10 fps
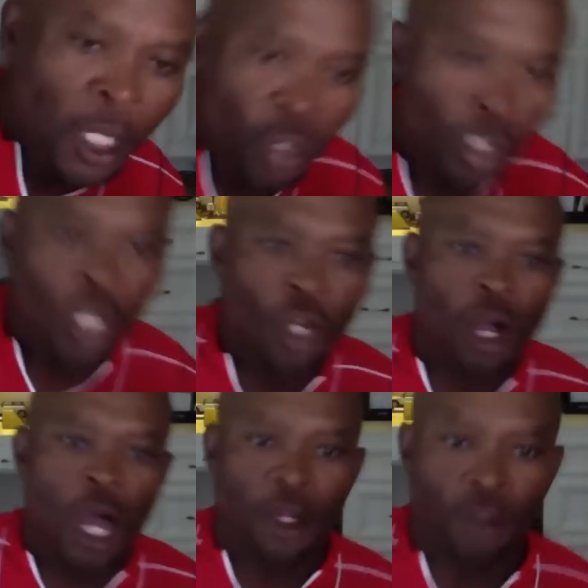you need to
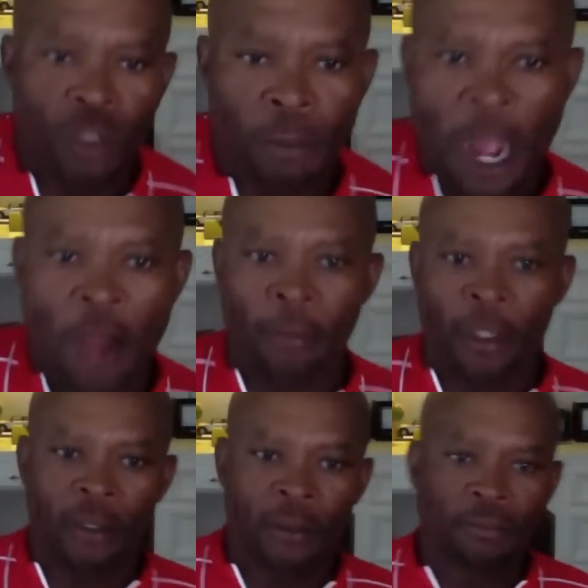know how to use a power
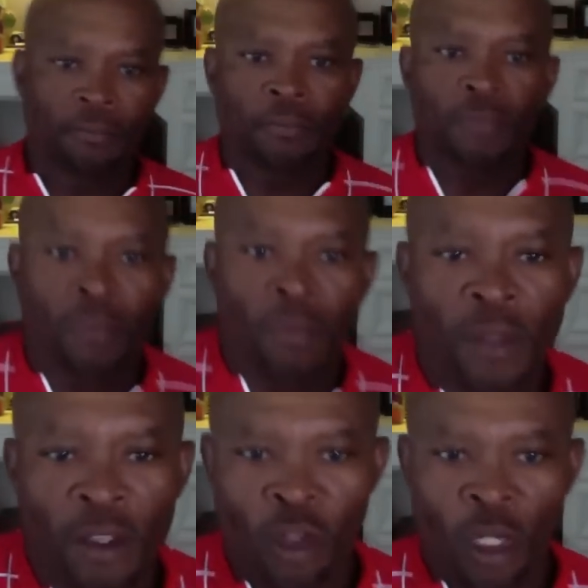meter.
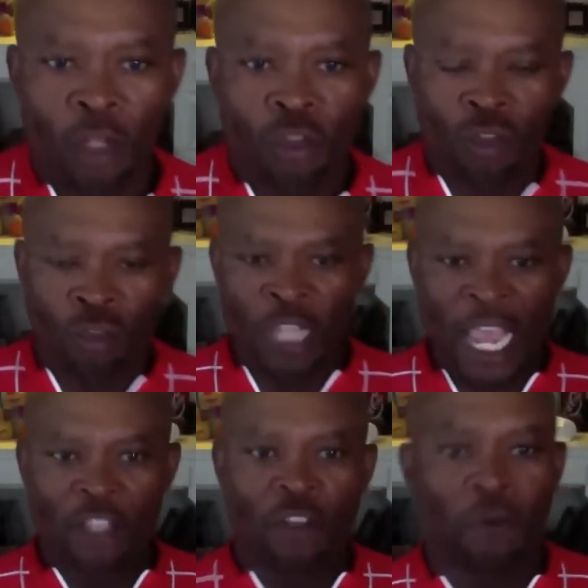You need to
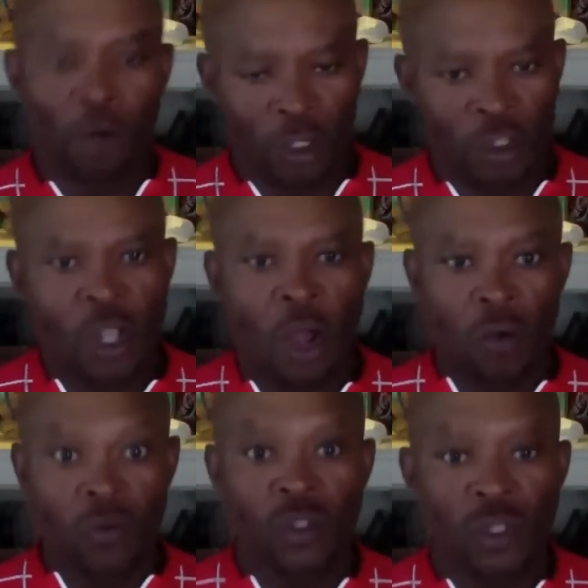test for your
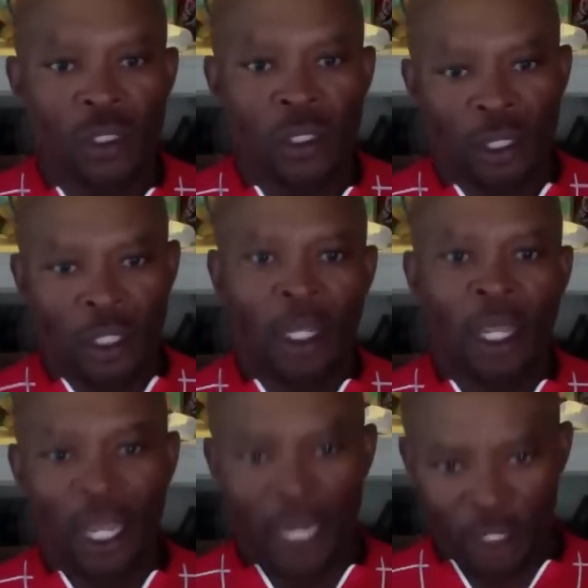zones
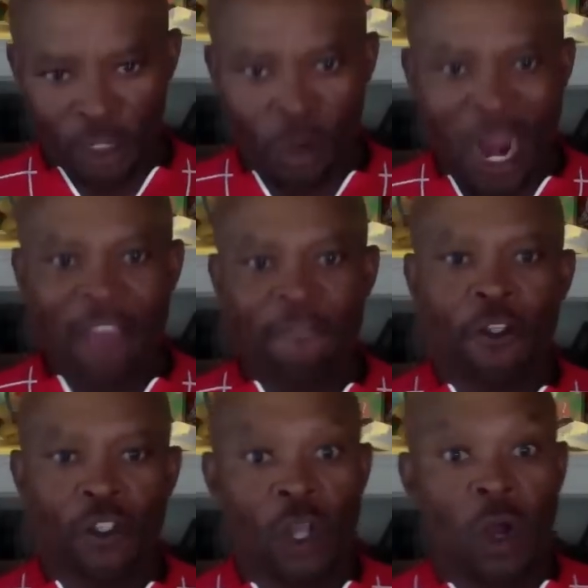and then derive
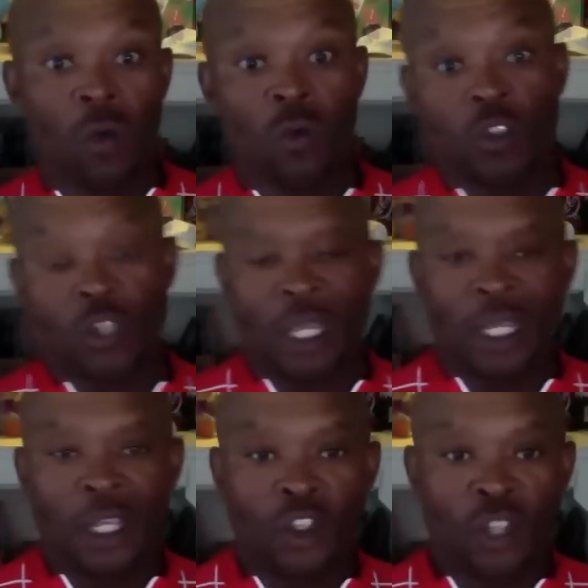your zones
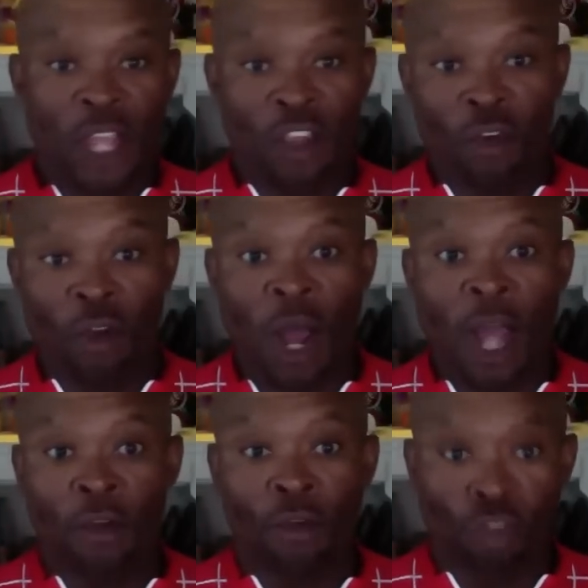so that you know how
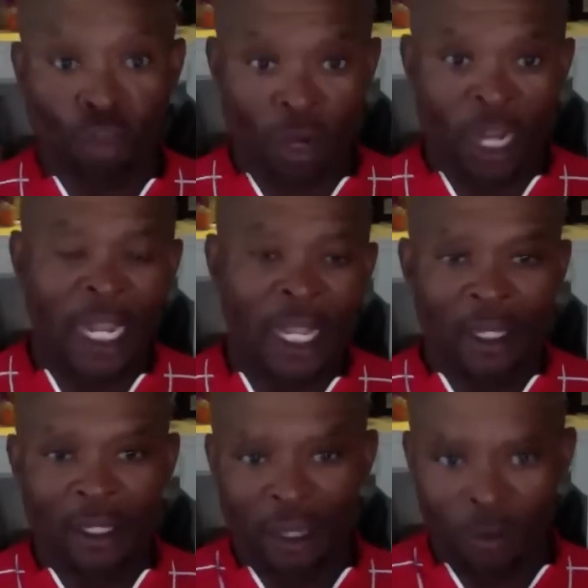you're
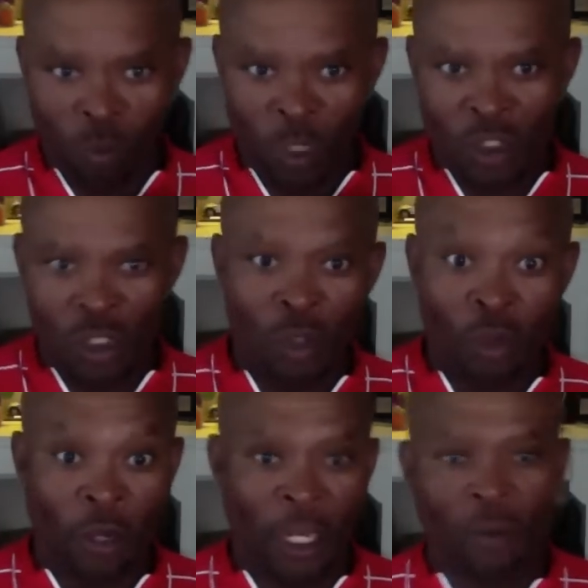training and what zone
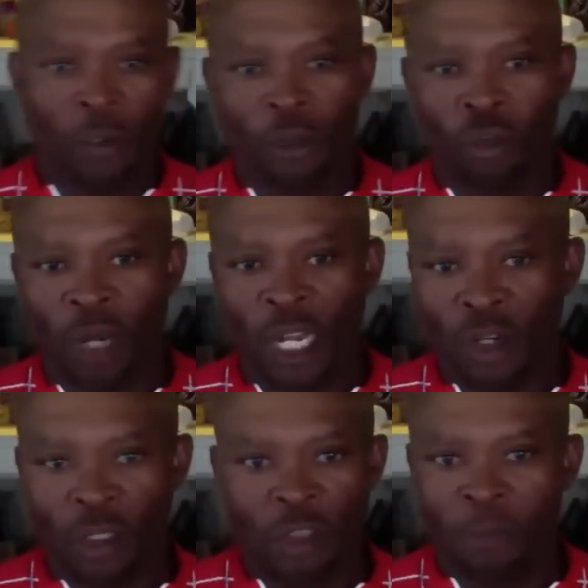you're in when you're training.
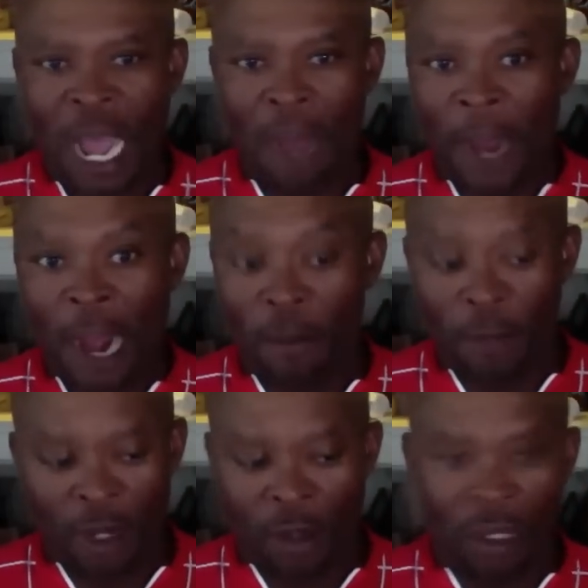Don't just buy a power
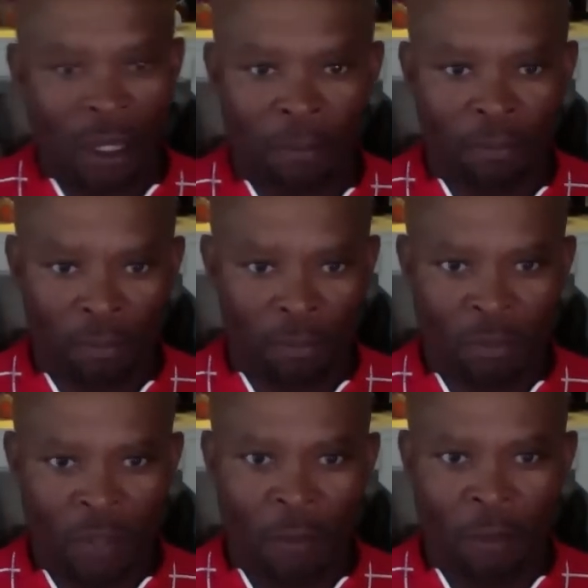meter and look at
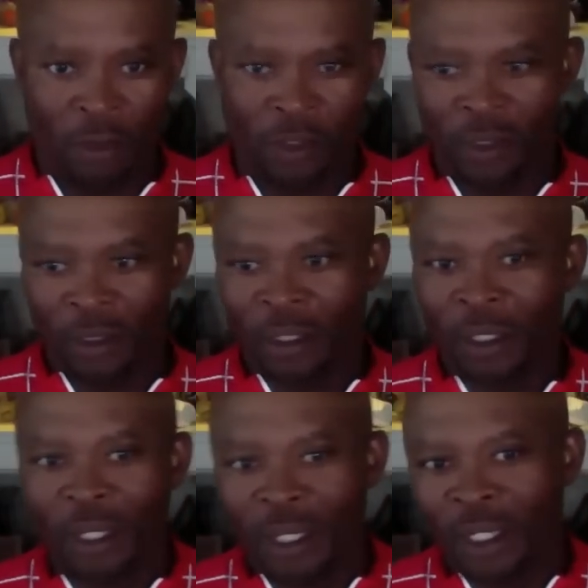numbers.
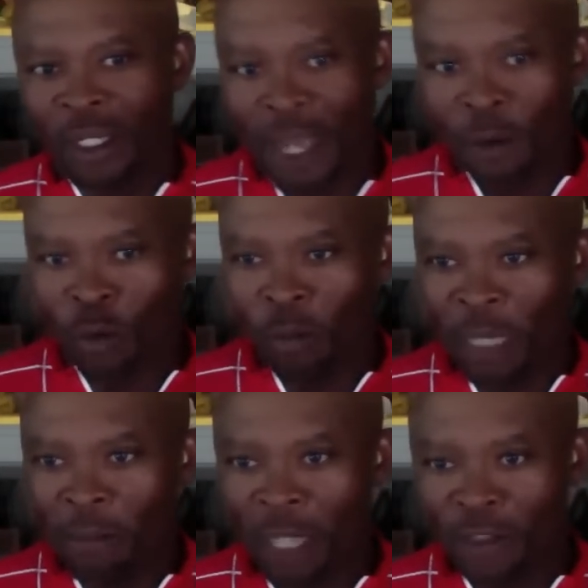That won't
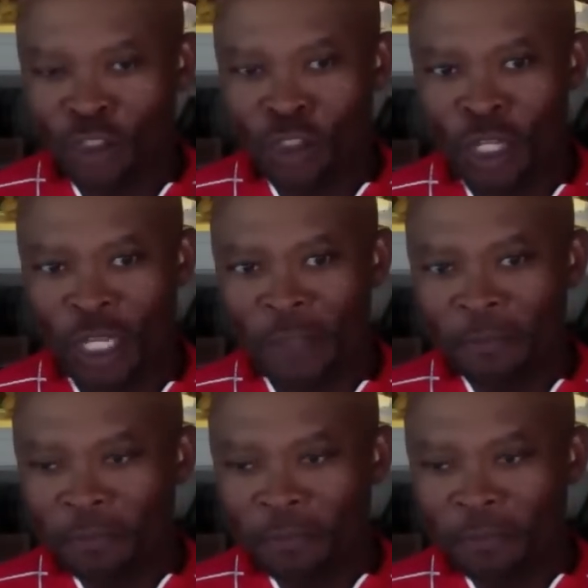mean much to you.